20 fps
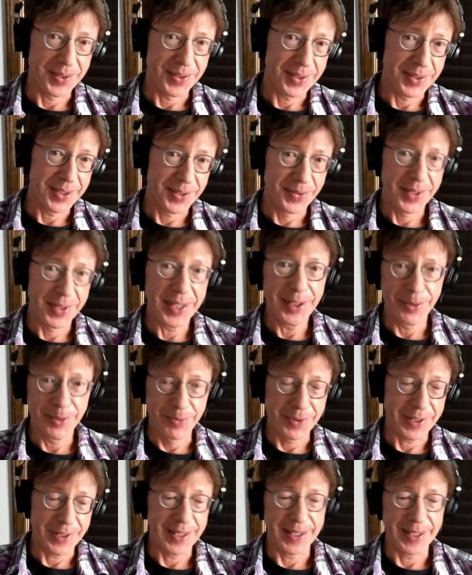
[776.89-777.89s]
The the
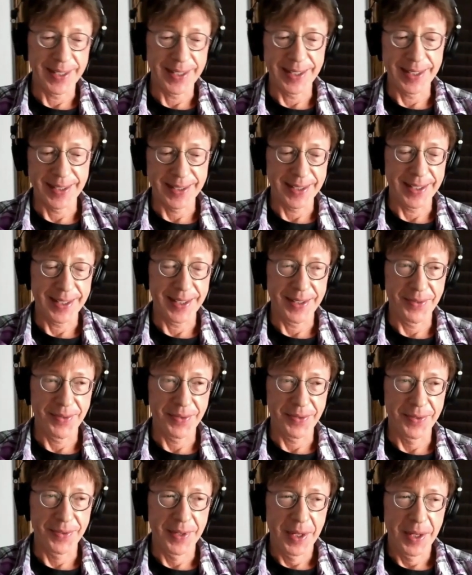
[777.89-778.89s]
real part is
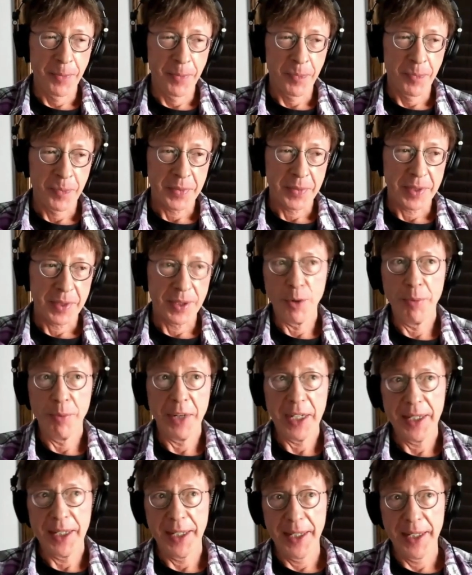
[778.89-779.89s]
if
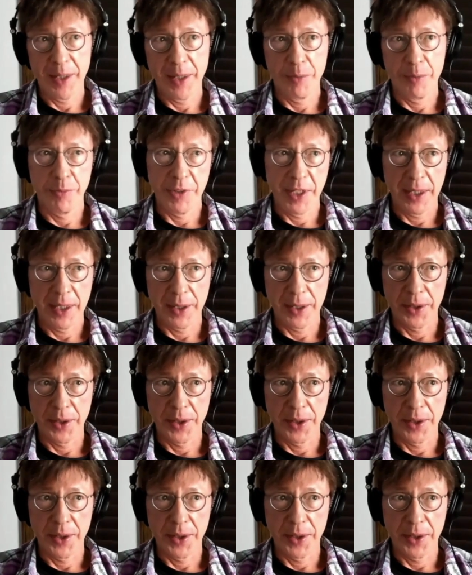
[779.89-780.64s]
nobody on planet